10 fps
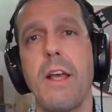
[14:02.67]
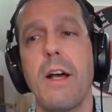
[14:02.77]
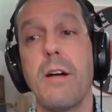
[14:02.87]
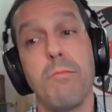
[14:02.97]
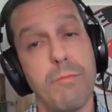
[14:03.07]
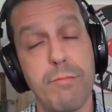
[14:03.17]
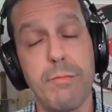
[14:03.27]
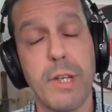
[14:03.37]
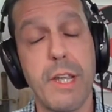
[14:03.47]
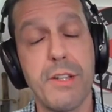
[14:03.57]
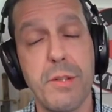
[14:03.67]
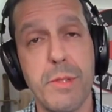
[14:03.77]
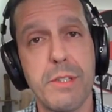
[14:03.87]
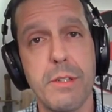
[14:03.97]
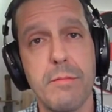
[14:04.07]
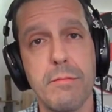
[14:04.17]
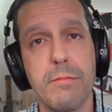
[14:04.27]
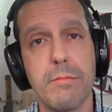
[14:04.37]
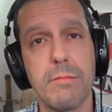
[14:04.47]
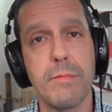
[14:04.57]
Uh, in case you missed it,
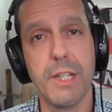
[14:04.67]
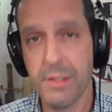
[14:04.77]
that's